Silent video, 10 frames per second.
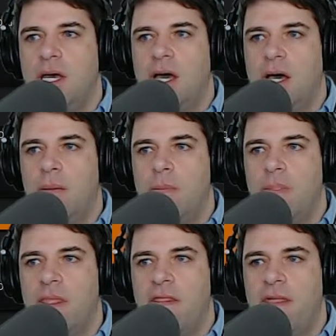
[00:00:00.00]

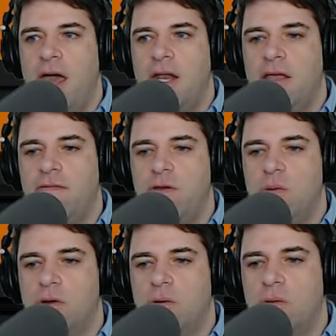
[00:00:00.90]
that if
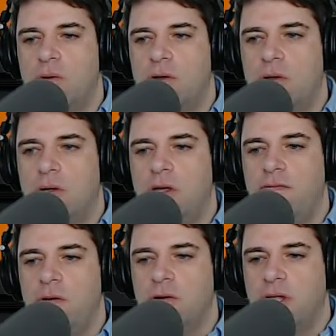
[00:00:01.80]
you were
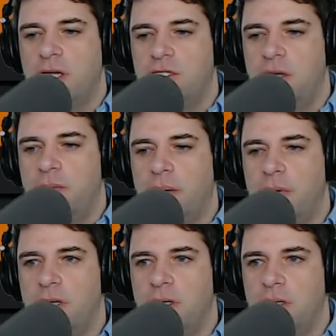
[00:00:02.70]
like a chip
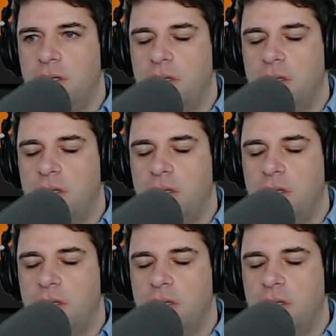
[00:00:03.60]
company,